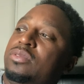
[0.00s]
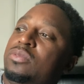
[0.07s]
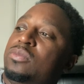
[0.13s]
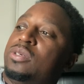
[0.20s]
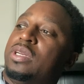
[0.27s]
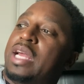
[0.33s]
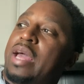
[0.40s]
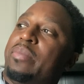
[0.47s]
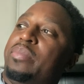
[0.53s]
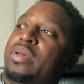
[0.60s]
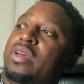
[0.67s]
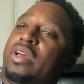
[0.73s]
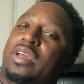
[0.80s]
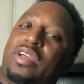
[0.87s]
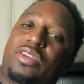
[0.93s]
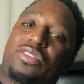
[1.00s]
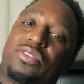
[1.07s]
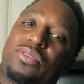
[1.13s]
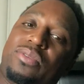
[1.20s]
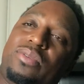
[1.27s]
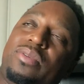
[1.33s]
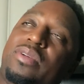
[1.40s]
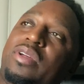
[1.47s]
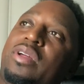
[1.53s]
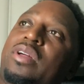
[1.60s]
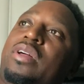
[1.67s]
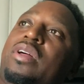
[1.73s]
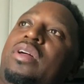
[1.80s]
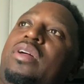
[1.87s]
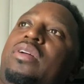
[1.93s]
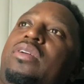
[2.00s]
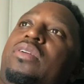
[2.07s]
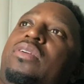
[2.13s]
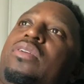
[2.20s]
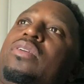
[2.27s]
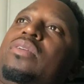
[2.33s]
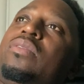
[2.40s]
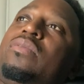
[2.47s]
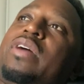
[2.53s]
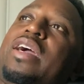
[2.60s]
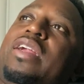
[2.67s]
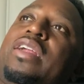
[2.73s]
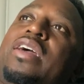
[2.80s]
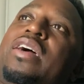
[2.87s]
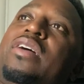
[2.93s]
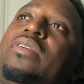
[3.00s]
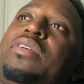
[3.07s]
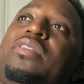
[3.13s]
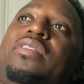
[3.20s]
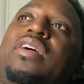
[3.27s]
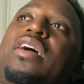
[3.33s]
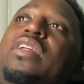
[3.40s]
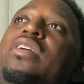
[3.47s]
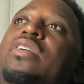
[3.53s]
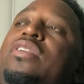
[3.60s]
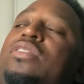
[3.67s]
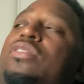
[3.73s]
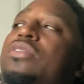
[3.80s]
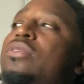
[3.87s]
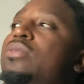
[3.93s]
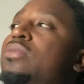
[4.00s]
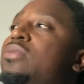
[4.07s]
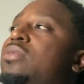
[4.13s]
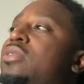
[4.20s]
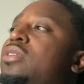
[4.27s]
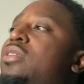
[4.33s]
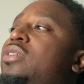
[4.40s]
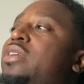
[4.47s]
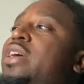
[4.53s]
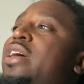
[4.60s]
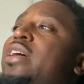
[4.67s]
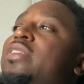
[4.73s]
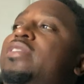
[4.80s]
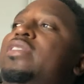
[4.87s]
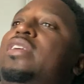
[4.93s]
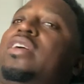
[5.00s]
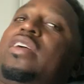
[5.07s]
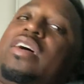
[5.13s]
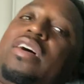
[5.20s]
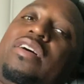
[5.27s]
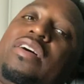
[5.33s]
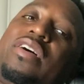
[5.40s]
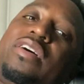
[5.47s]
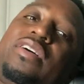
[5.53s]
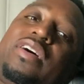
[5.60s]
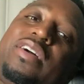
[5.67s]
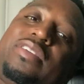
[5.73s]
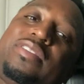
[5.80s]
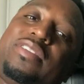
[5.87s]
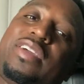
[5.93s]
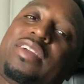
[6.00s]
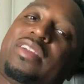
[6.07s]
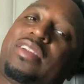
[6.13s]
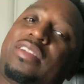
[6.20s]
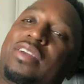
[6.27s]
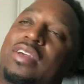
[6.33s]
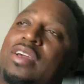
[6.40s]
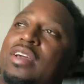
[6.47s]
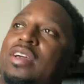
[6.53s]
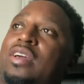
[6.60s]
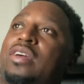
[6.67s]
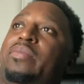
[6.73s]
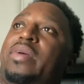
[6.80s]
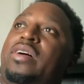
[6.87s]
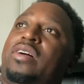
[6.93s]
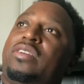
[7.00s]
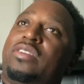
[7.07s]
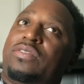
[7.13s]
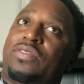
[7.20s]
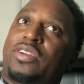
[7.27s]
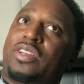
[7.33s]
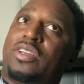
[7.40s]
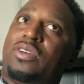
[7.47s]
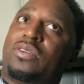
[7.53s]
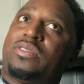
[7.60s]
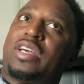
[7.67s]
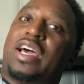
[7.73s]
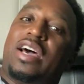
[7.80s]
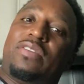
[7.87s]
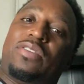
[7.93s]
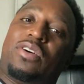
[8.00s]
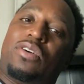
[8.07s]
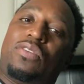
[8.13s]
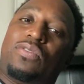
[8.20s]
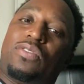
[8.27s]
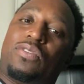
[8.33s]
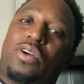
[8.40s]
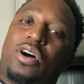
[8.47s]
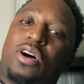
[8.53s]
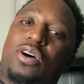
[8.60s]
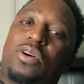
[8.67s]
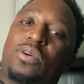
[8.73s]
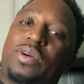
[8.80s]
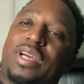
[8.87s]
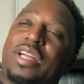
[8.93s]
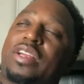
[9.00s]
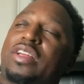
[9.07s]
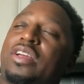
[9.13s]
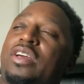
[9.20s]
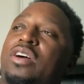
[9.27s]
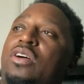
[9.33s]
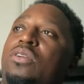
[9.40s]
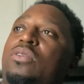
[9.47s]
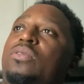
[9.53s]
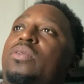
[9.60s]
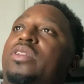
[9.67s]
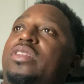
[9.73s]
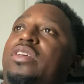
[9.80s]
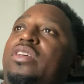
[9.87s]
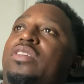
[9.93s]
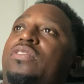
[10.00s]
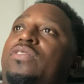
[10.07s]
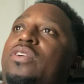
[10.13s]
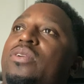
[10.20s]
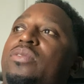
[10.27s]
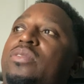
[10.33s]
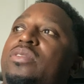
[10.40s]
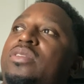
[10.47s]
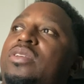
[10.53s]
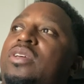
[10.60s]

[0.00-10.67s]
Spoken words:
Will that be an issue? Right now it's not an issue. Like I said, I stated in my other videos, I have an overall ending goal with these folks,